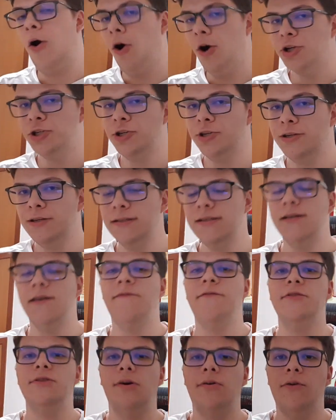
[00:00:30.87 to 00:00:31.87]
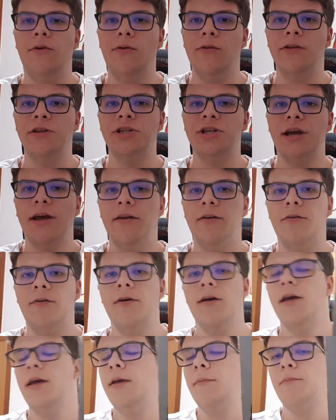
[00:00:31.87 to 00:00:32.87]
Auctions, if you don't know the channel,
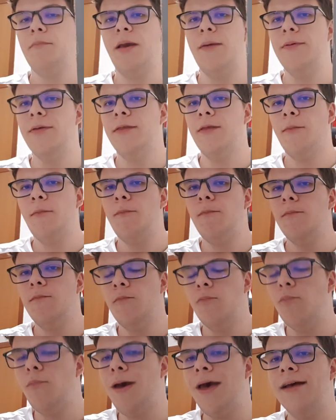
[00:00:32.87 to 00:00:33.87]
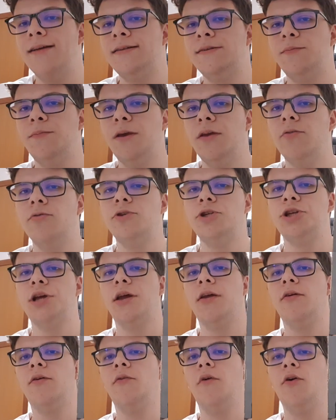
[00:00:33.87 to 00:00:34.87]
maybe the best Beatles
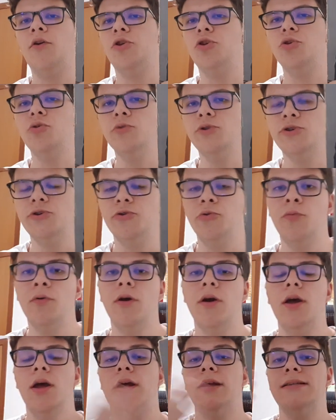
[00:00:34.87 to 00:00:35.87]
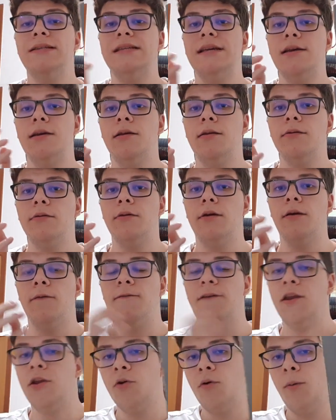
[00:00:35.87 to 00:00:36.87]
channel on YouTube, did a
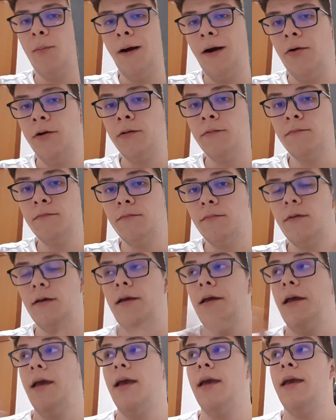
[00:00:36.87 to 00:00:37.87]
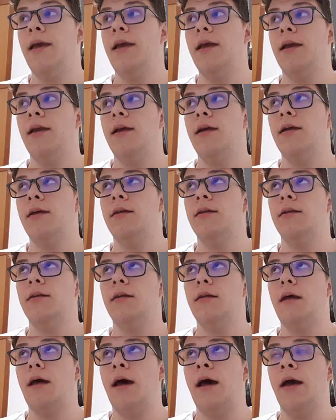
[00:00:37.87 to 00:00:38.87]
video about it, and
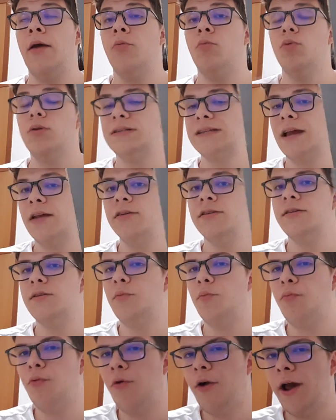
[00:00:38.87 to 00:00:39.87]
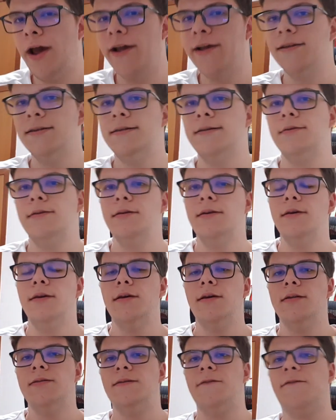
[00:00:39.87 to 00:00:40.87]
I was kind of surprised
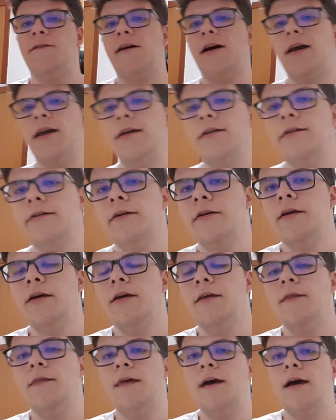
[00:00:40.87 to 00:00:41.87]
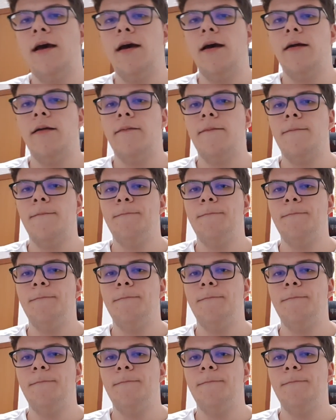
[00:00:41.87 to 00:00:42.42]
to find that